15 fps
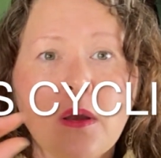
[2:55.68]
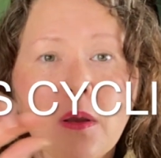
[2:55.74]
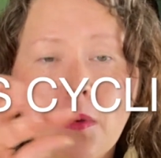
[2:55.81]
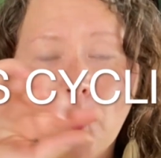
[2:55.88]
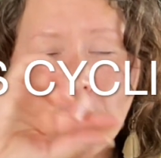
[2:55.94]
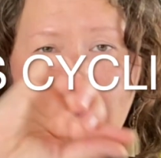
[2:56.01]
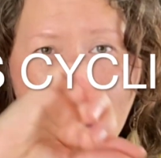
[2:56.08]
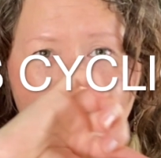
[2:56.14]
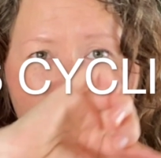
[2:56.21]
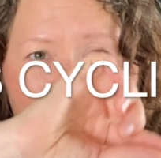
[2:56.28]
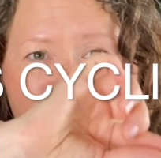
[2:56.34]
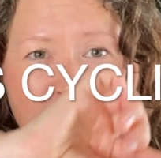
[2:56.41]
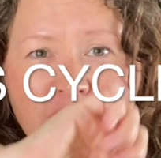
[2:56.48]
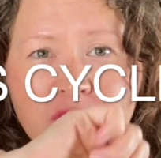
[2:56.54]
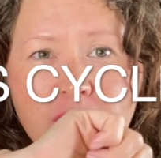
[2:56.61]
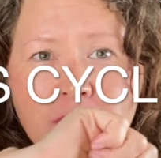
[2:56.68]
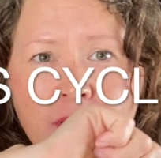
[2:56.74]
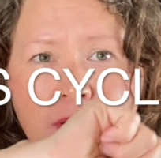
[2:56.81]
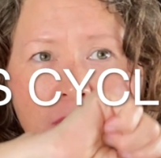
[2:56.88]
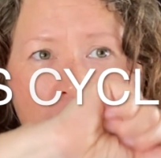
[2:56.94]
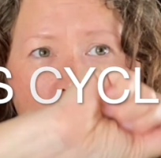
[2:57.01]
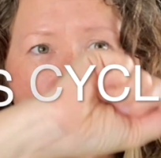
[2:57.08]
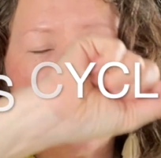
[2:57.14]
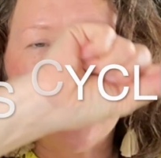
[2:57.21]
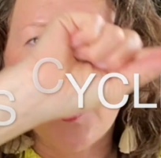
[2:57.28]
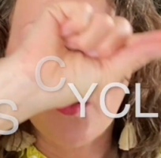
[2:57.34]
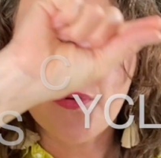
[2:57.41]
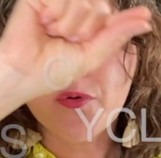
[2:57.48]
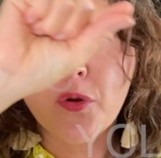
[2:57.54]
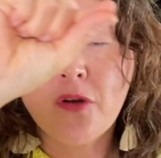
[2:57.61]
We have a stressor, we
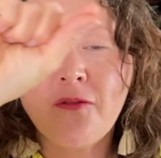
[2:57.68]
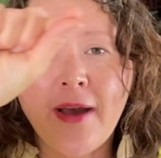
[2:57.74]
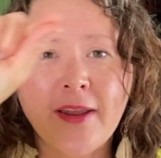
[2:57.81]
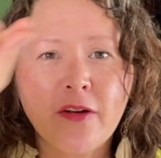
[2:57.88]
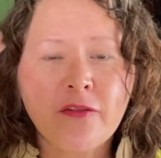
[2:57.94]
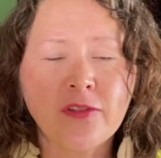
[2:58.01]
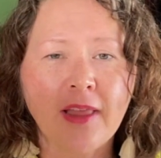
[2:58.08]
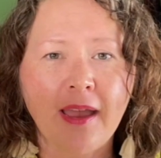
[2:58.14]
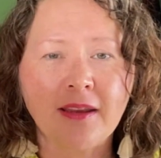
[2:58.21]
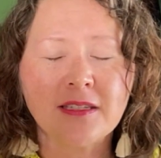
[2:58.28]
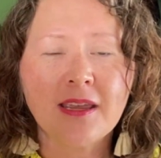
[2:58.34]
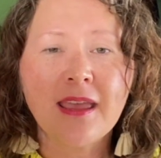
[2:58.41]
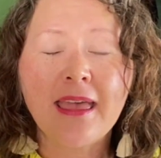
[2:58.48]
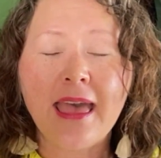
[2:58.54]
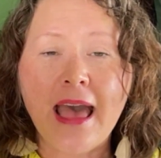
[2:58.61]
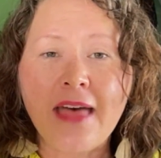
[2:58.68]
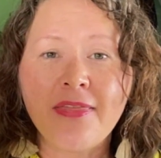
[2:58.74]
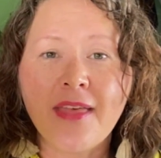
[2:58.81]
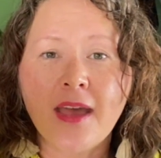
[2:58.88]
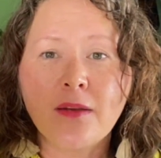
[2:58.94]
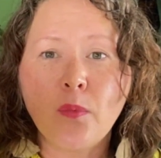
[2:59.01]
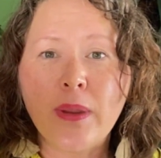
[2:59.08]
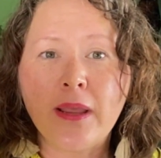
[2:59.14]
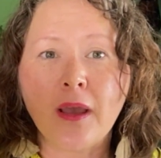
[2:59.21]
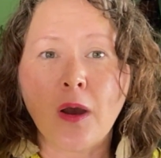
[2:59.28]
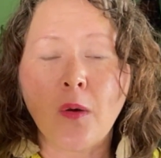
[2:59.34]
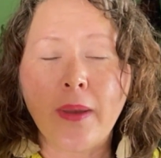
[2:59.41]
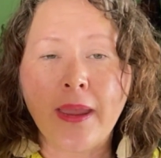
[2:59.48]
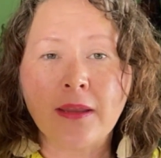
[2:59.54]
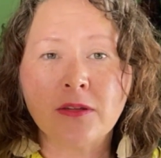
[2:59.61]
go through fight or flight, and then we
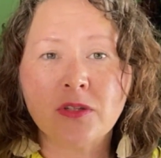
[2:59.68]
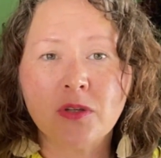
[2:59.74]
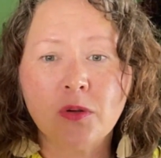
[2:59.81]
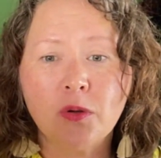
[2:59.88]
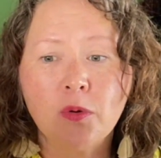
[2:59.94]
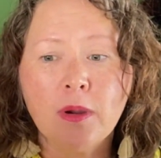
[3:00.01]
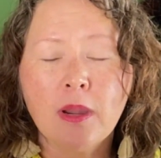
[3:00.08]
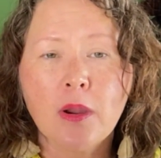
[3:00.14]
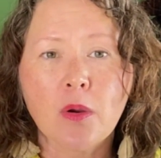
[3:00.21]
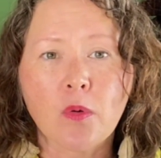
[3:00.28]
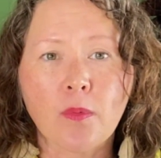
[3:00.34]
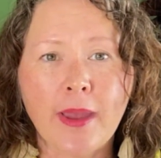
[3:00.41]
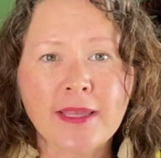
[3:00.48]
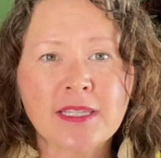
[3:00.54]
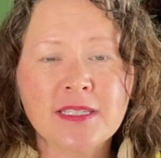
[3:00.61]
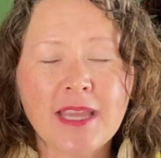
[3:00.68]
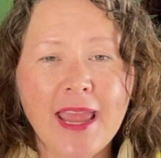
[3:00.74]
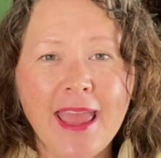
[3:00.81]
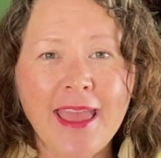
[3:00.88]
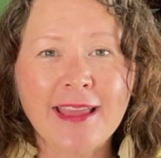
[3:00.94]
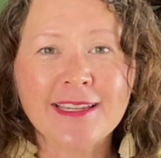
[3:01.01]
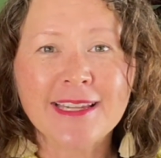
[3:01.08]
go into rest and